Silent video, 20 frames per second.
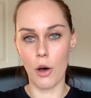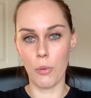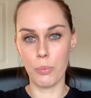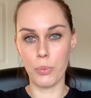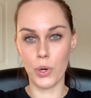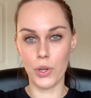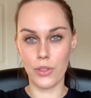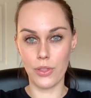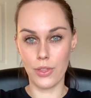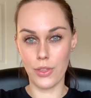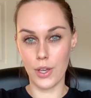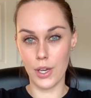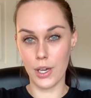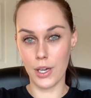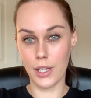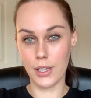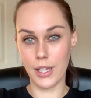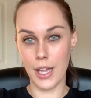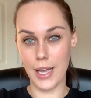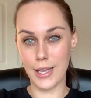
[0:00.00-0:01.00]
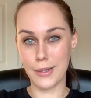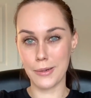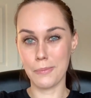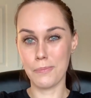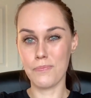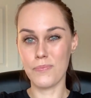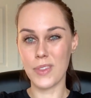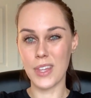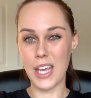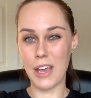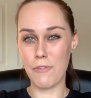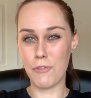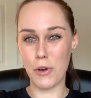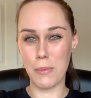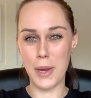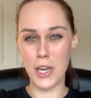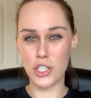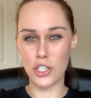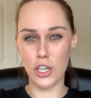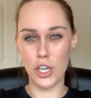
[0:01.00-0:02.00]
I'll put the like
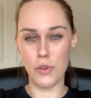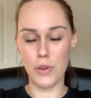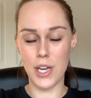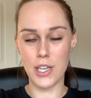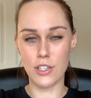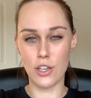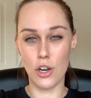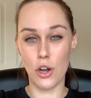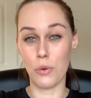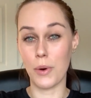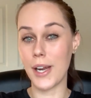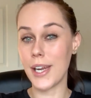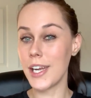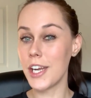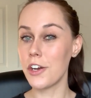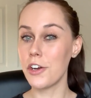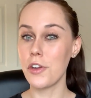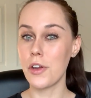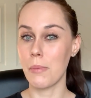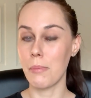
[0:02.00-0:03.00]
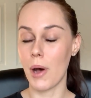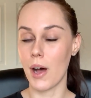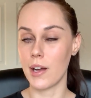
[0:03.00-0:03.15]
information you need to know right here. You can